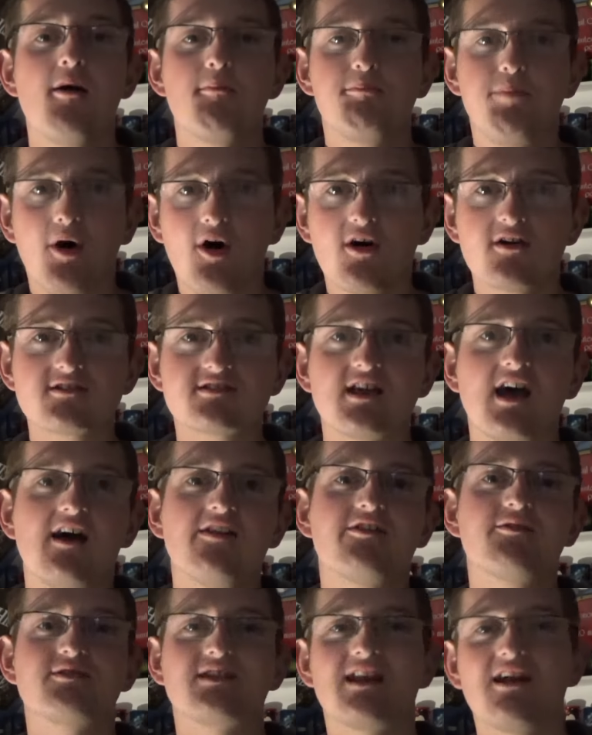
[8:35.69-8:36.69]
But
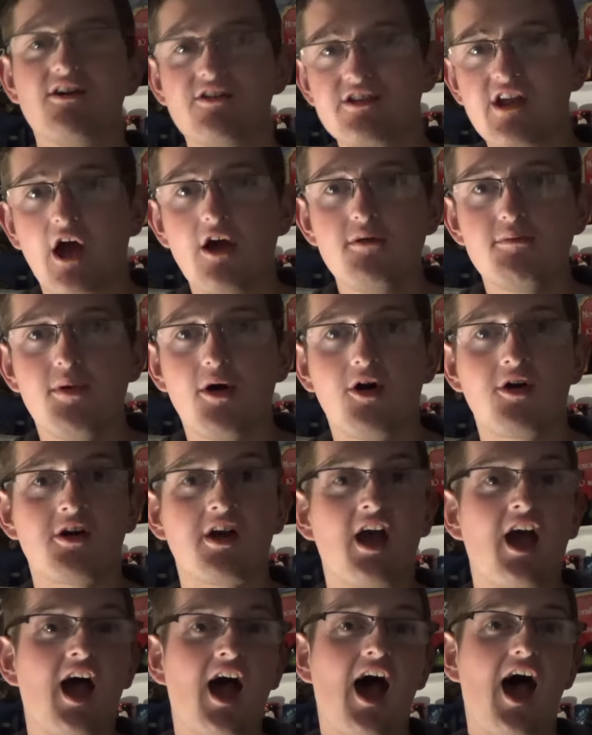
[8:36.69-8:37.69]
there was a little notebook
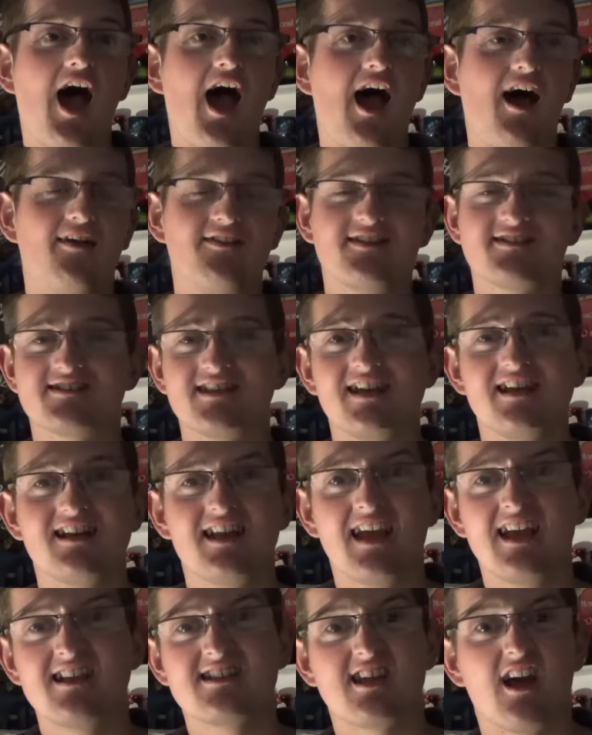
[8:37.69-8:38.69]
uh, and the
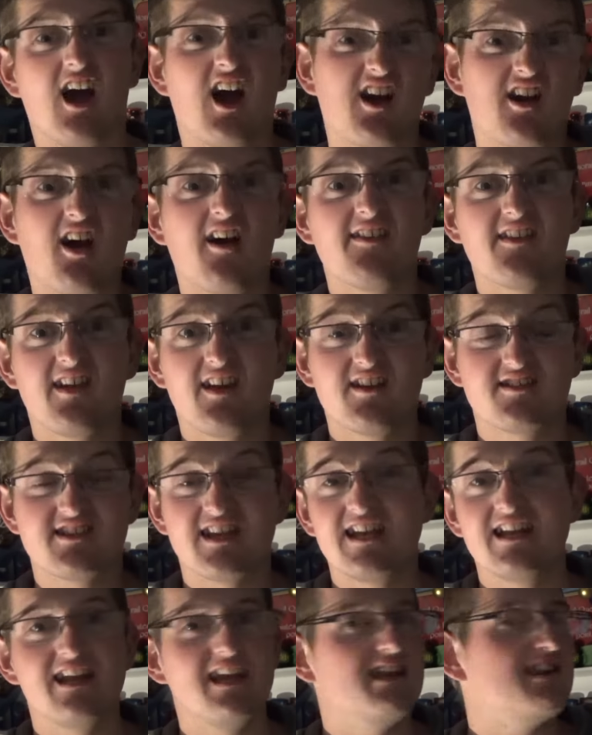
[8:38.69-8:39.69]
CD, so I got the
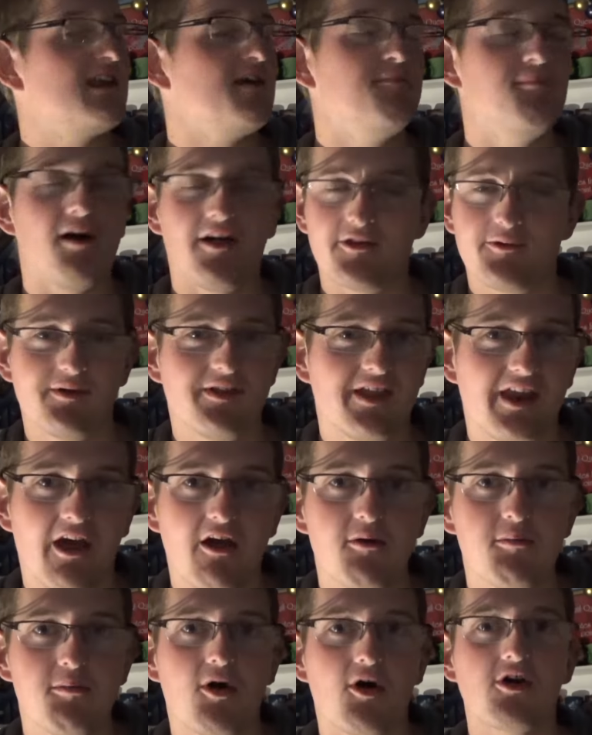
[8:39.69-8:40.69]
CD, didn't bother with the
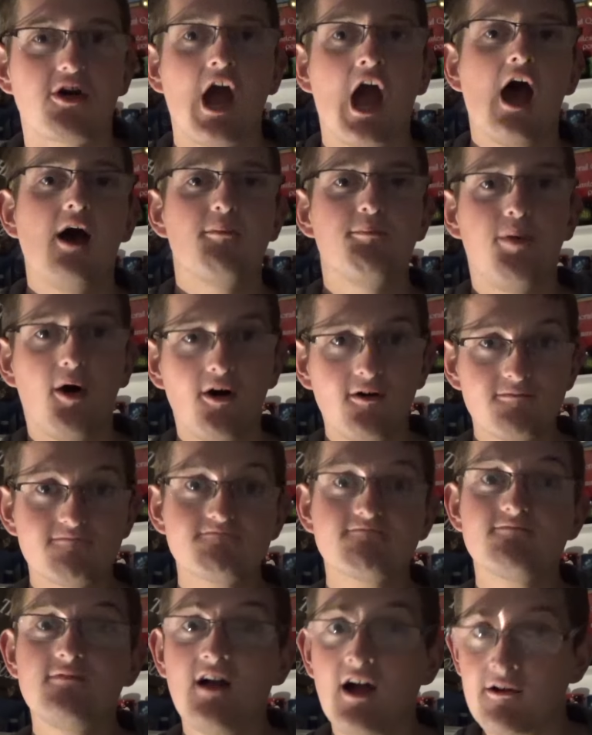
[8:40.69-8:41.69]
notebook. But
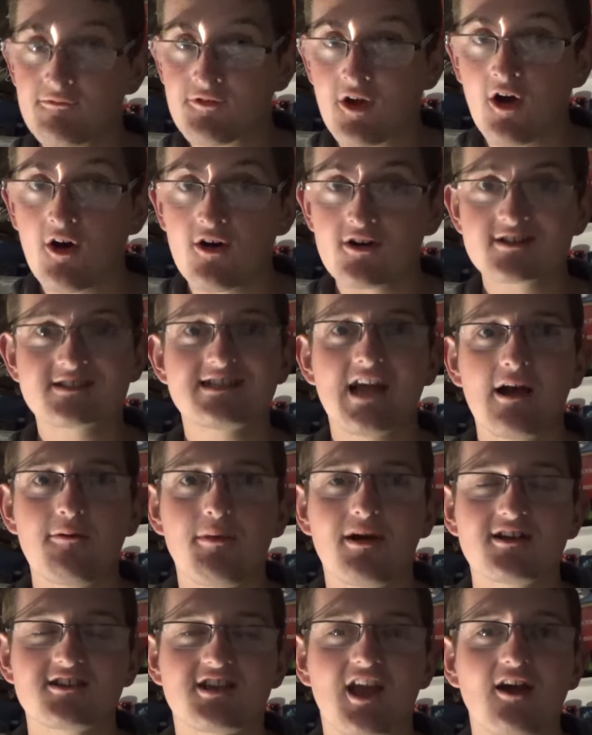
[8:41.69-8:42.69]
of course, Derren
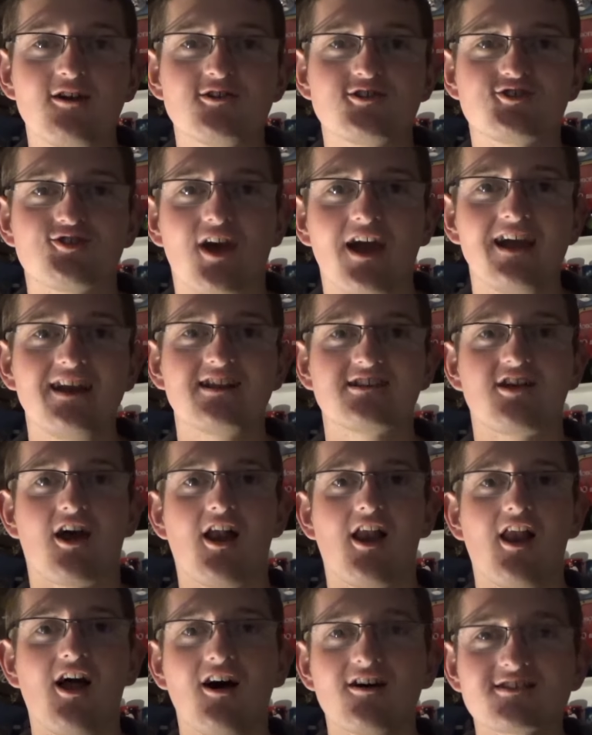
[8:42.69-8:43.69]
Brown's Ghost Train has got
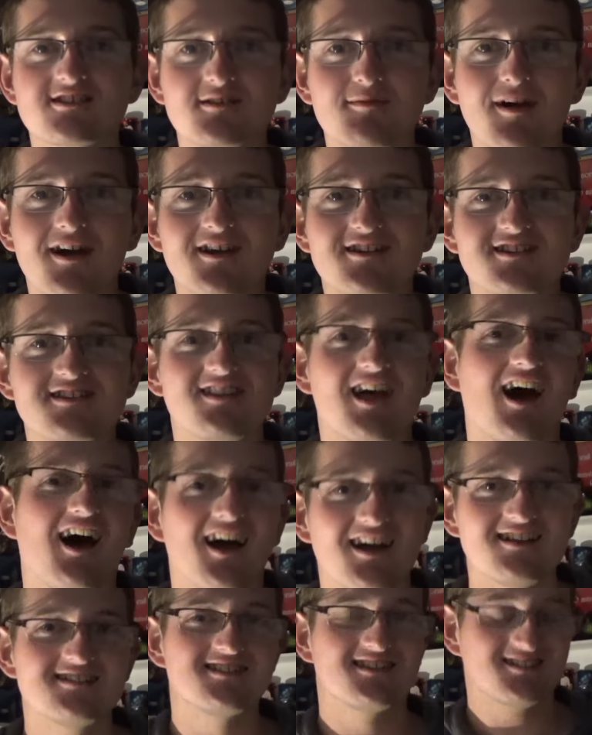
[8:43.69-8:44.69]
lots of
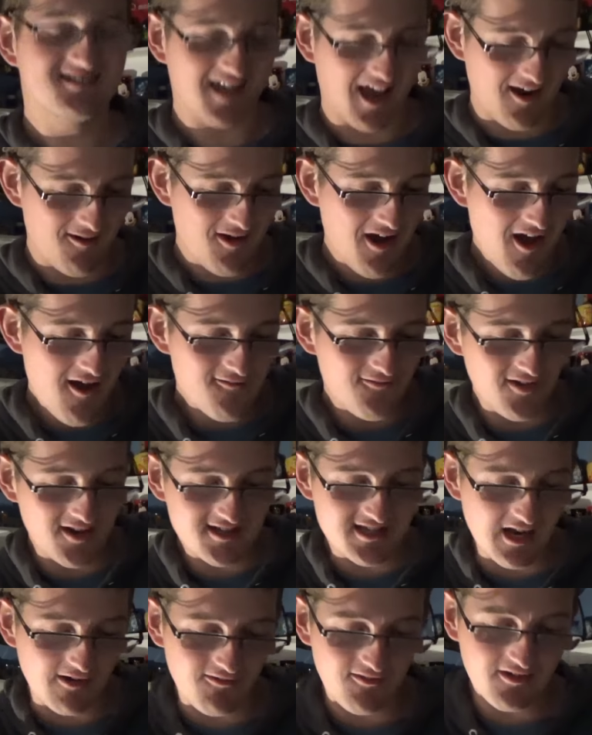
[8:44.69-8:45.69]
merchandise. So
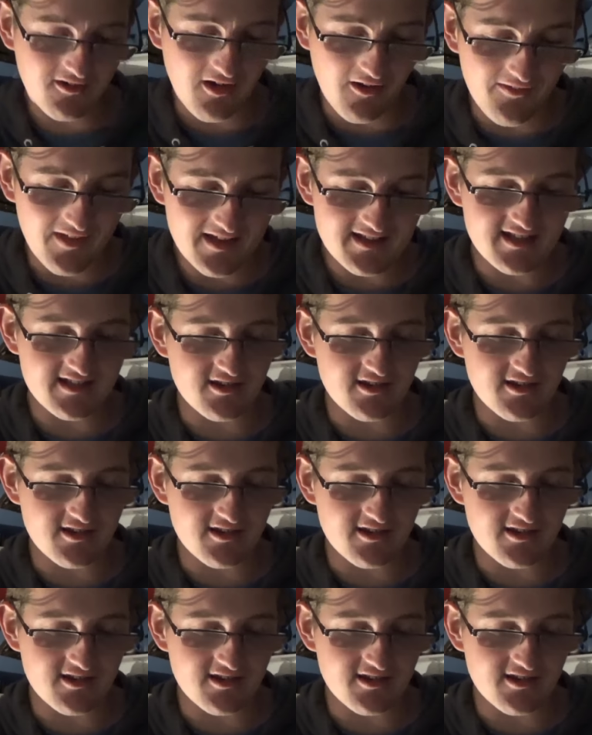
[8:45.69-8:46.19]
first off, I've got this.